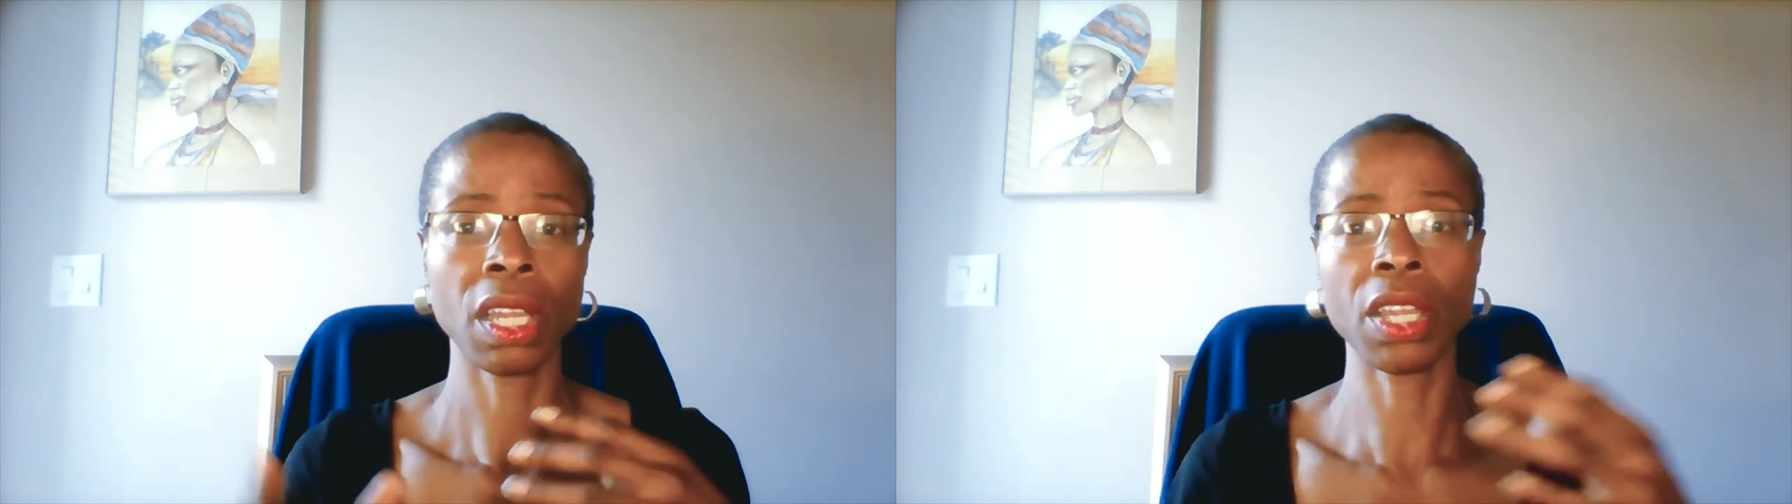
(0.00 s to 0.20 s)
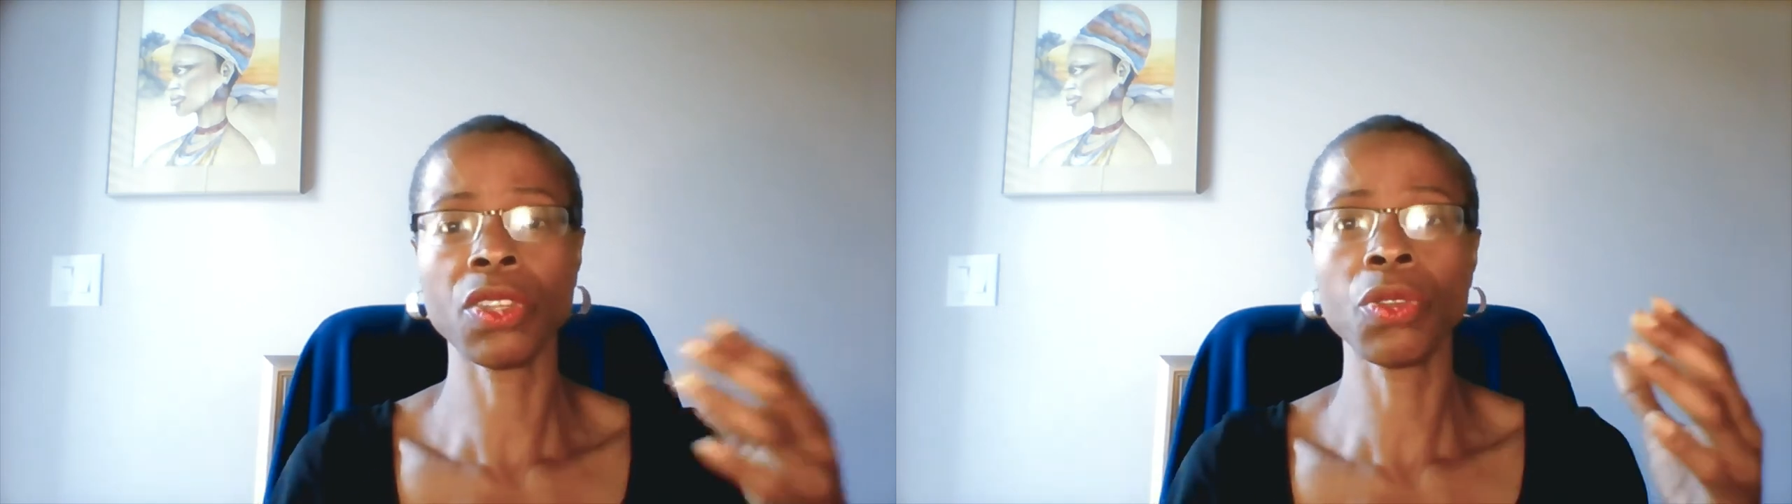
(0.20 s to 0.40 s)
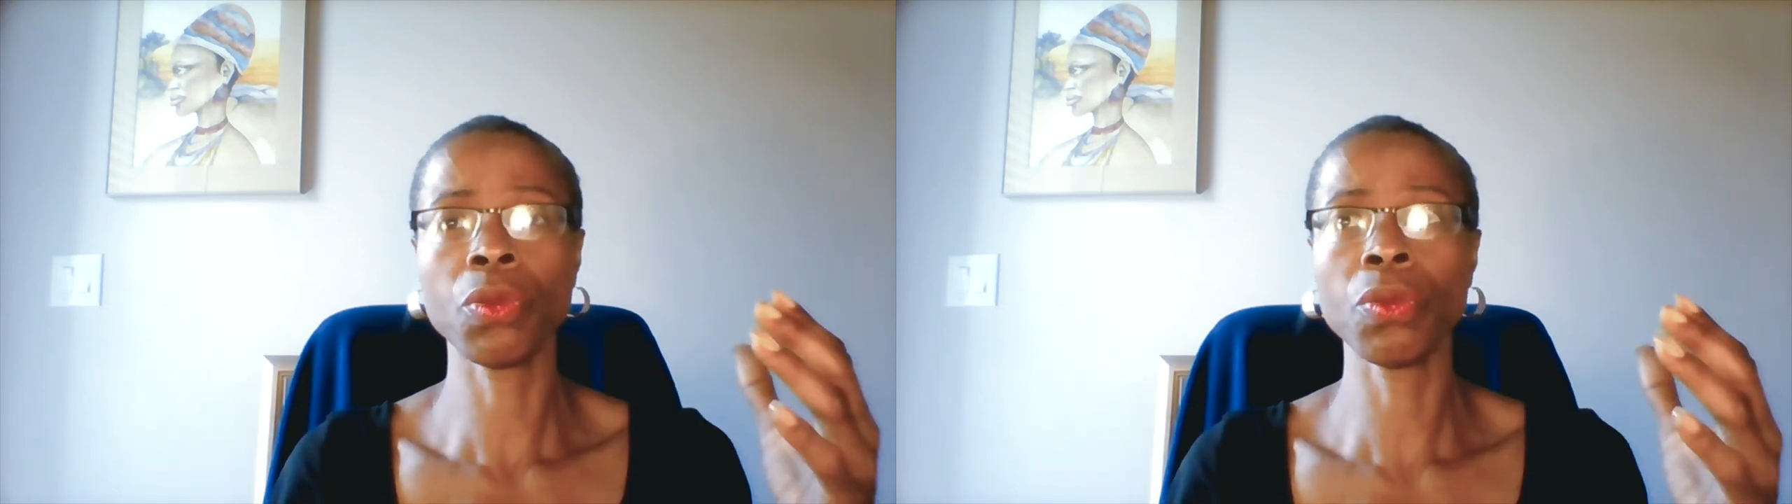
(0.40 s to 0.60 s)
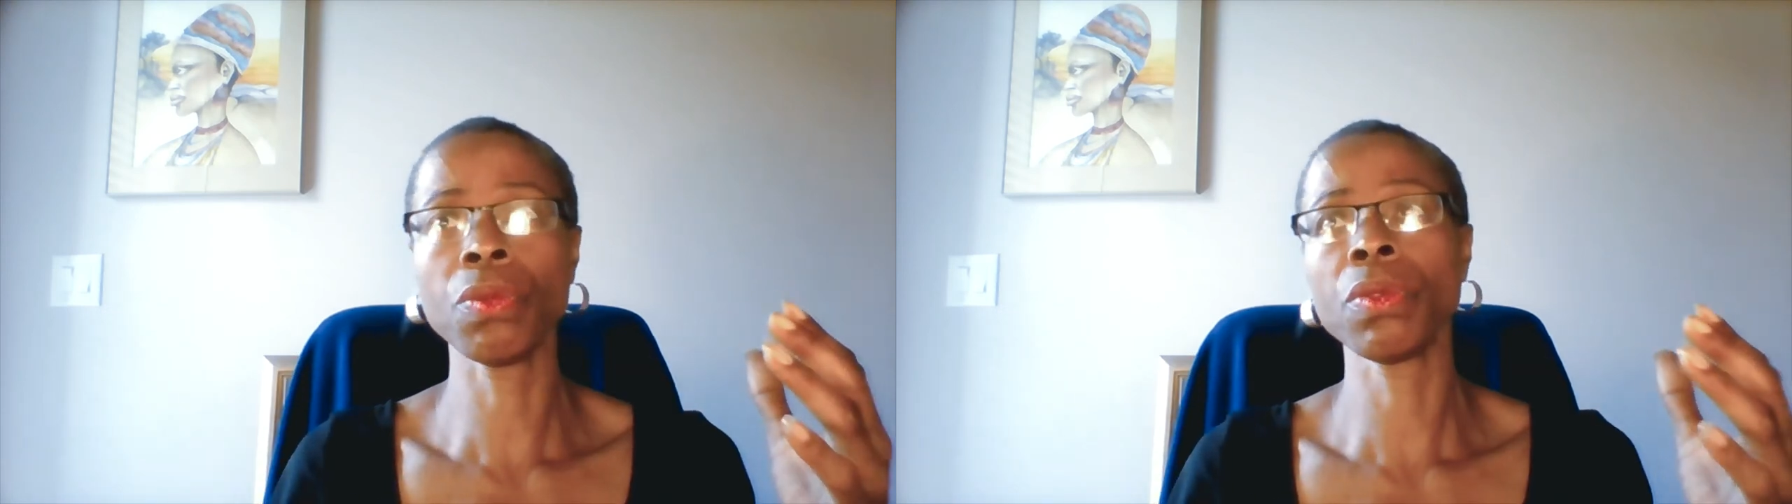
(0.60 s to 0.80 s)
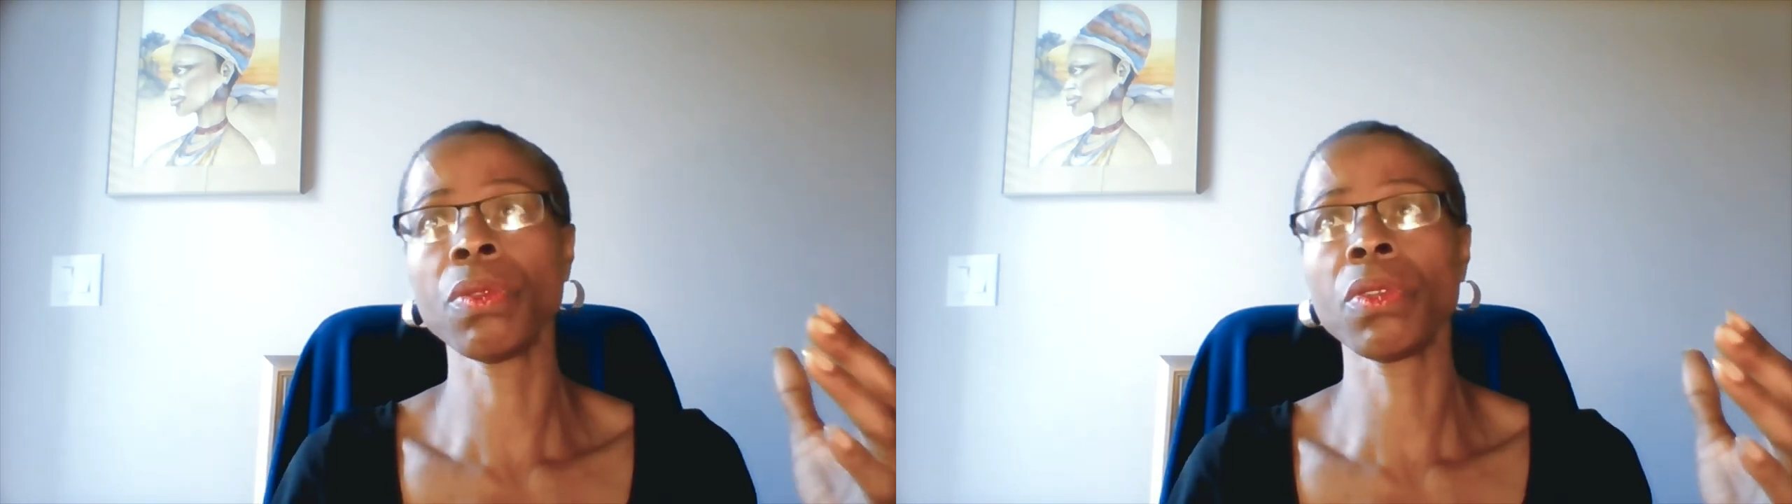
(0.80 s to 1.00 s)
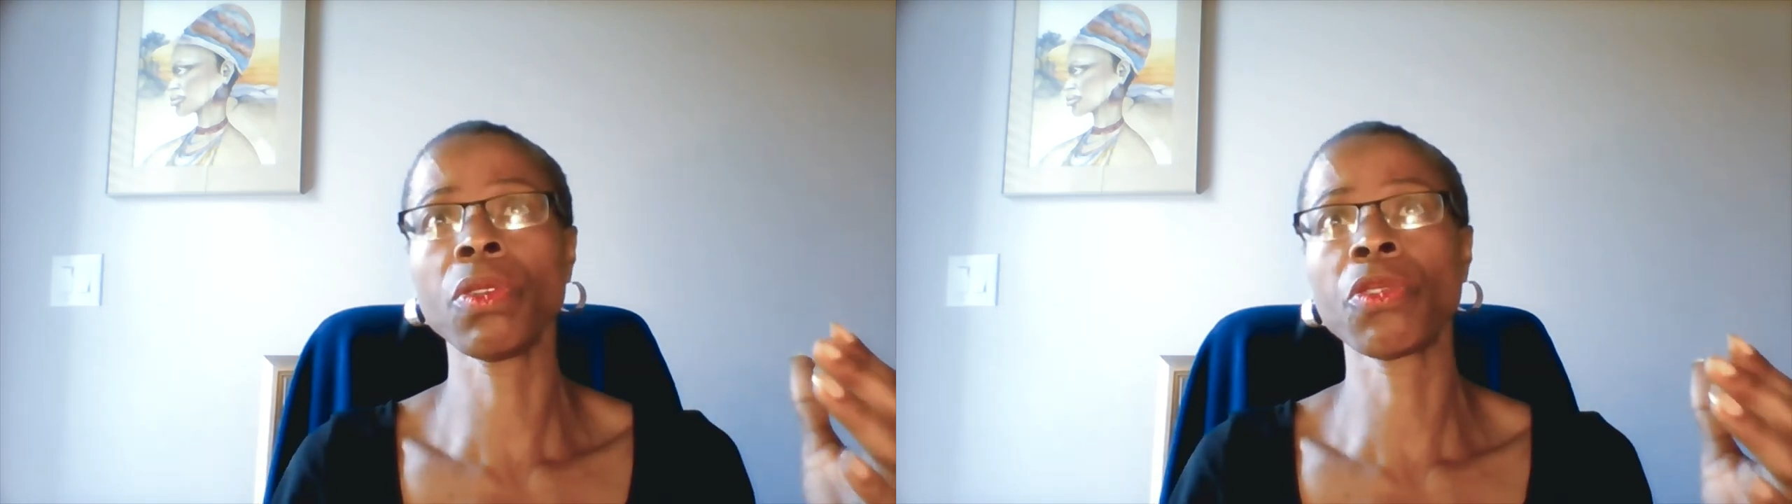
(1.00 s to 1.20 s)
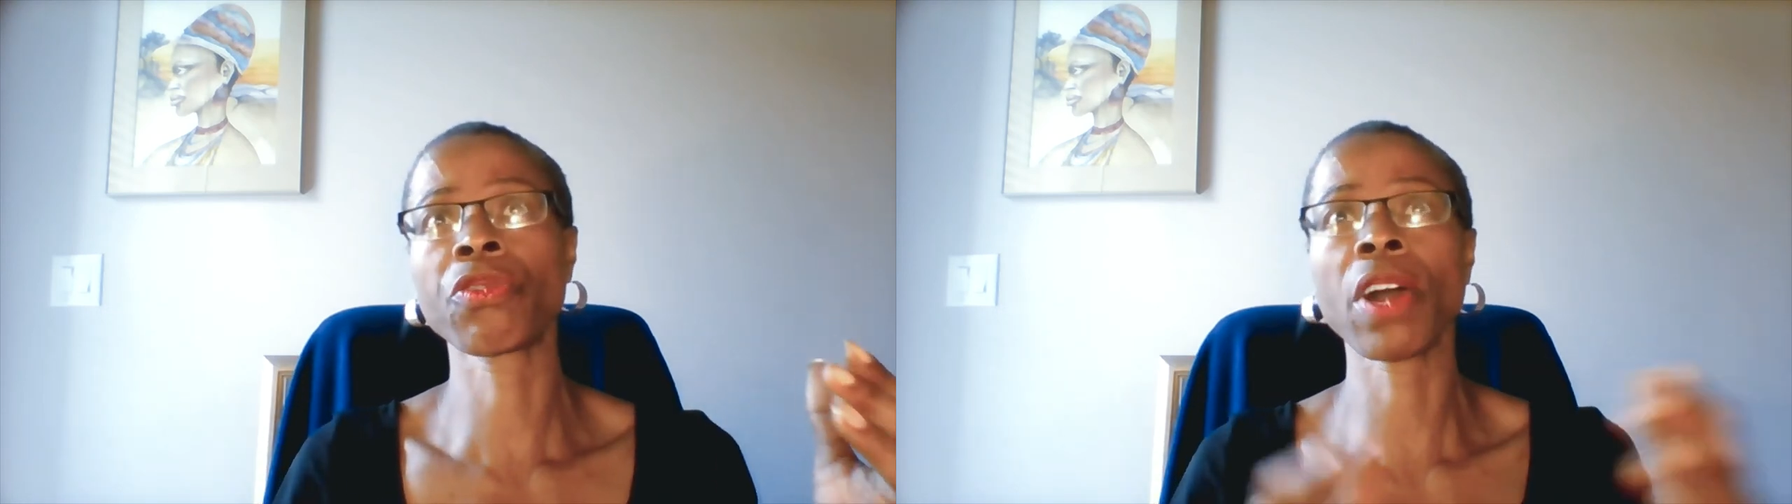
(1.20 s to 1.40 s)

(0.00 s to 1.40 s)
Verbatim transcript: and you you